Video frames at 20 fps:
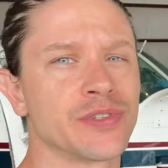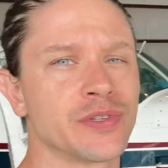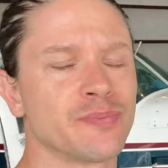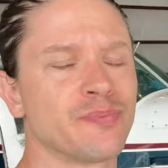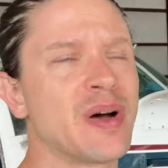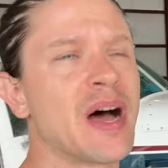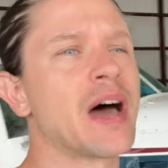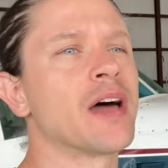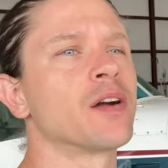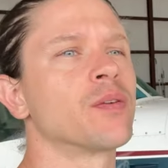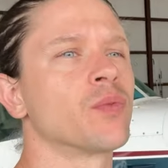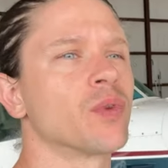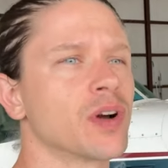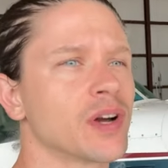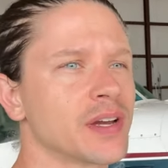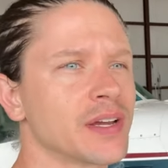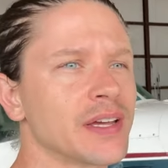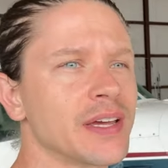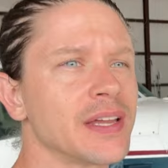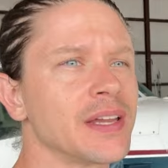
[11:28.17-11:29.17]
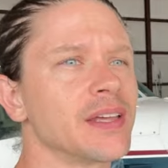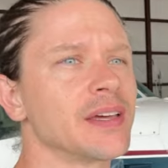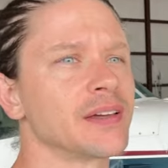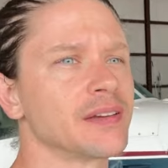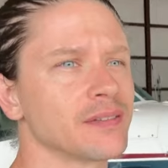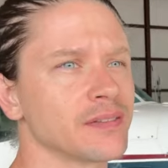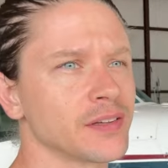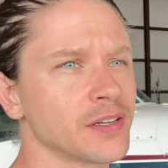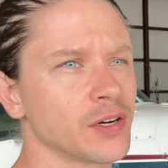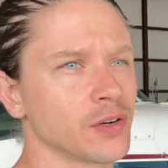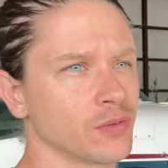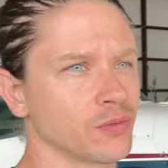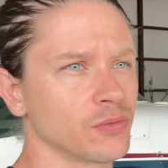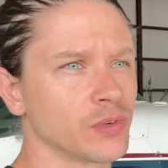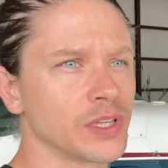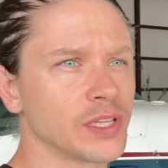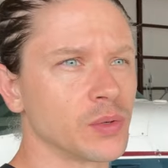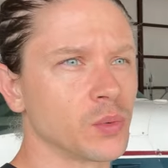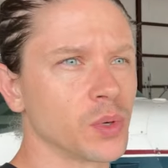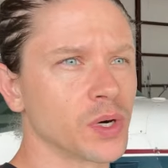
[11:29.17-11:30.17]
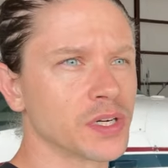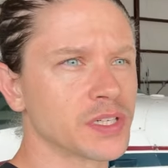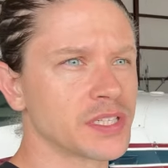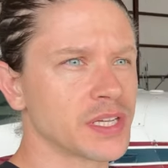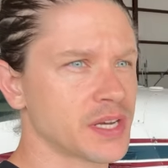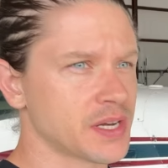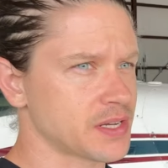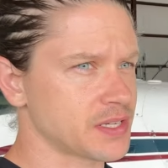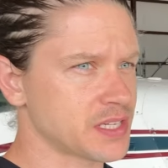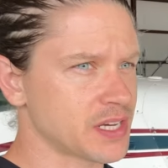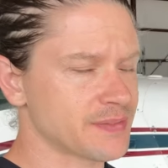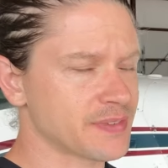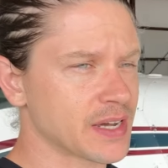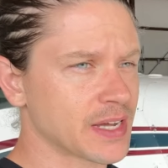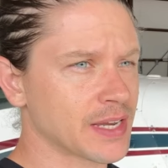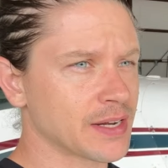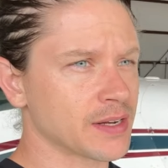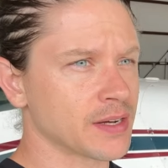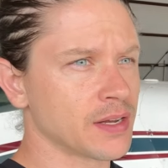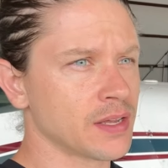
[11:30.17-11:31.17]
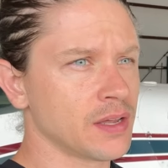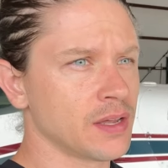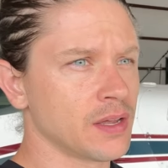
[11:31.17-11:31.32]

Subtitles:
some pattern work and get it, you know, really worked in to see if I can